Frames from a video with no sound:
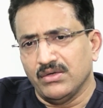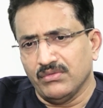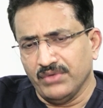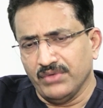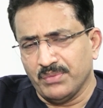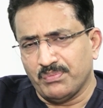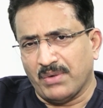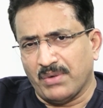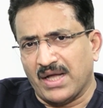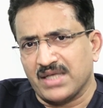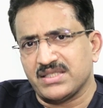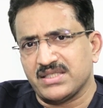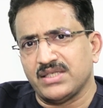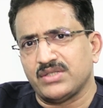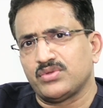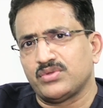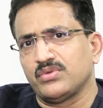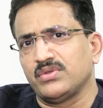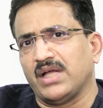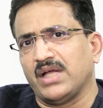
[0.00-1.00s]
we pass
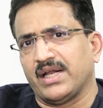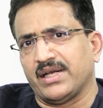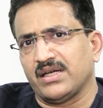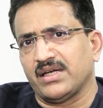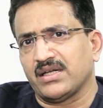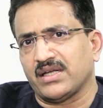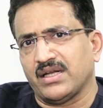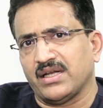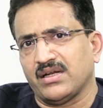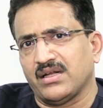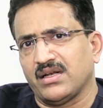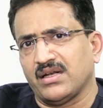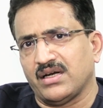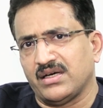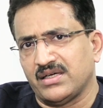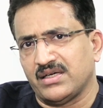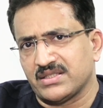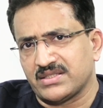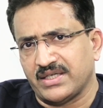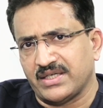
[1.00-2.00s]
it through the anal canal
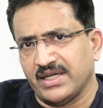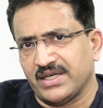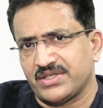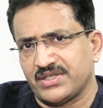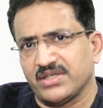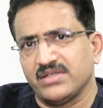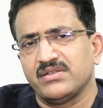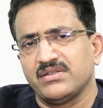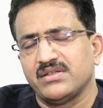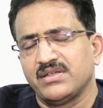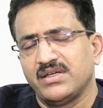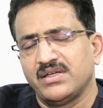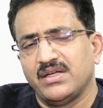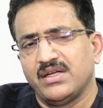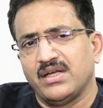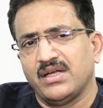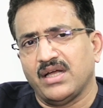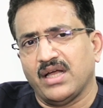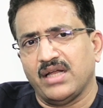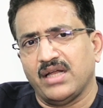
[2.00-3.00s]
under sedation,
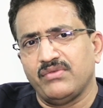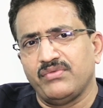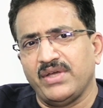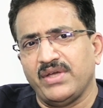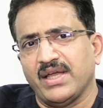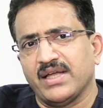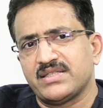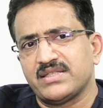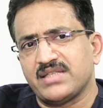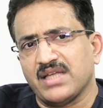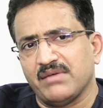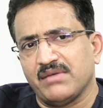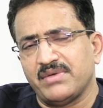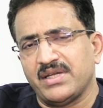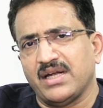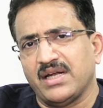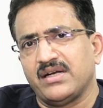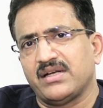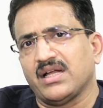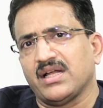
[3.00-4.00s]
and we
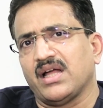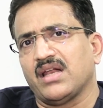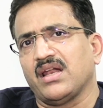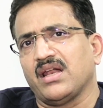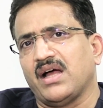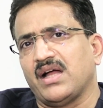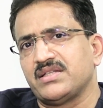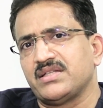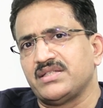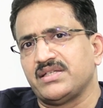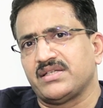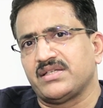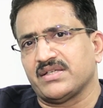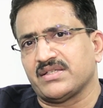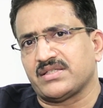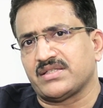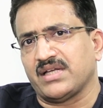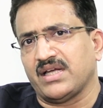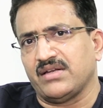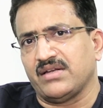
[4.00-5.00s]
examine entire large
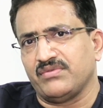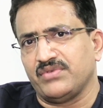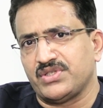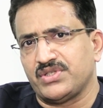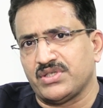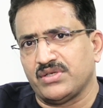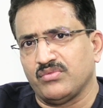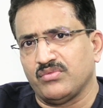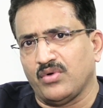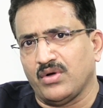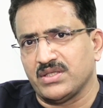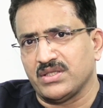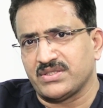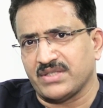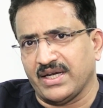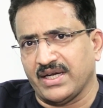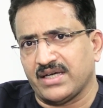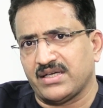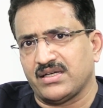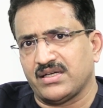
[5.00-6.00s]
intestine, which
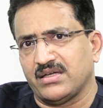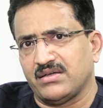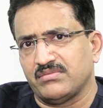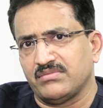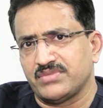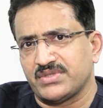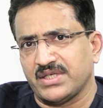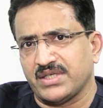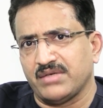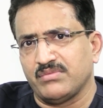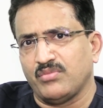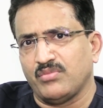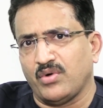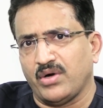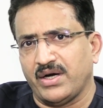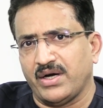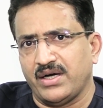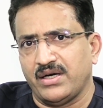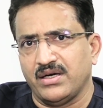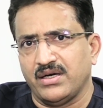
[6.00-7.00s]
involves rectum,
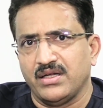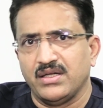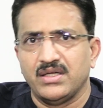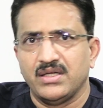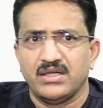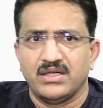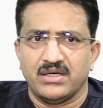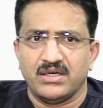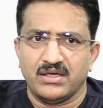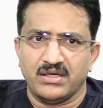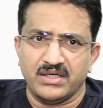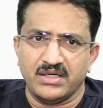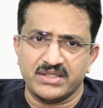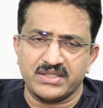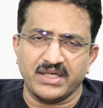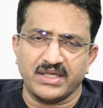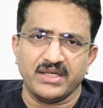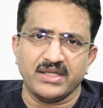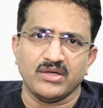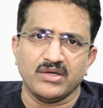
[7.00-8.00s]
sigmoid,
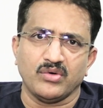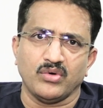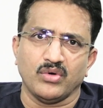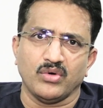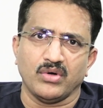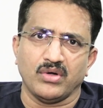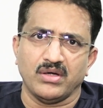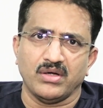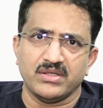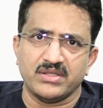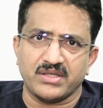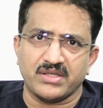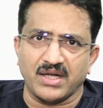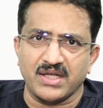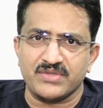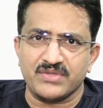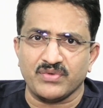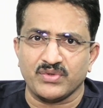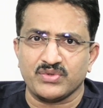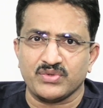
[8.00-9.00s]
descending colon,
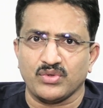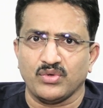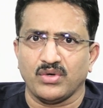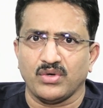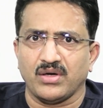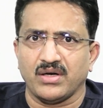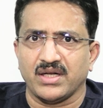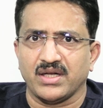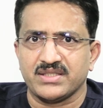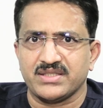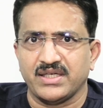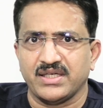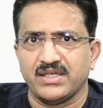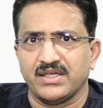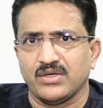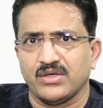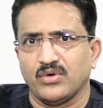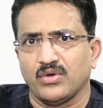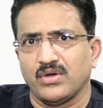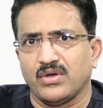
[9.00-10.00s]
transverse colon,
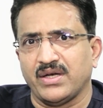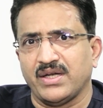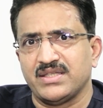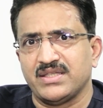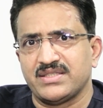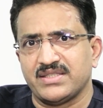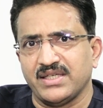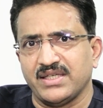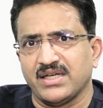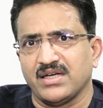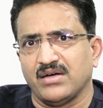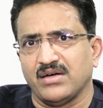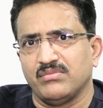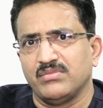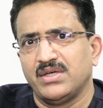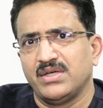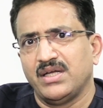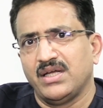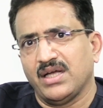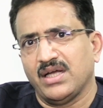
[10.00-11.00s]
ascending colon and
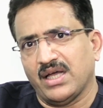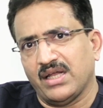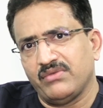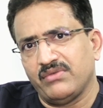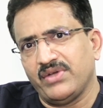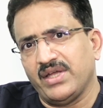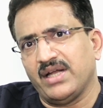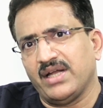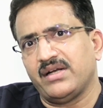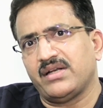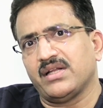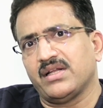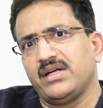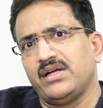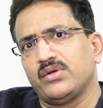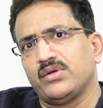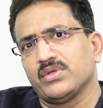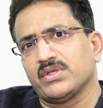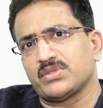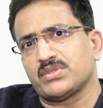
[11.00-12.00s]
cecum, and we enter
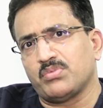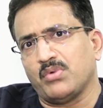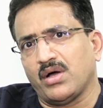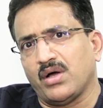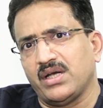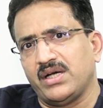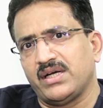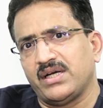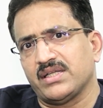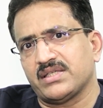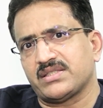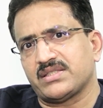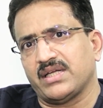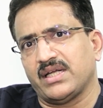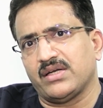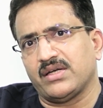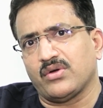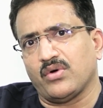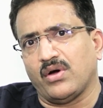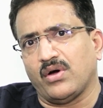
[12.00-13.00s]
into the small
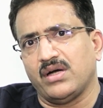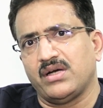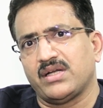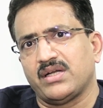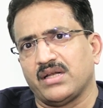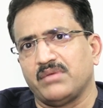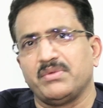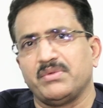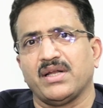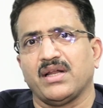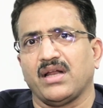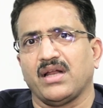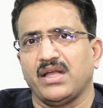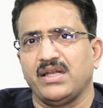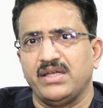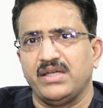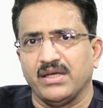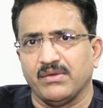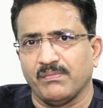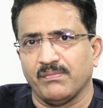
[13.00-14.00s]
intestine called terminal
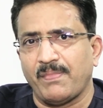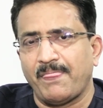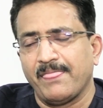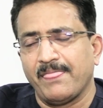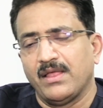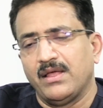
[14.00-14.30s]
ileum.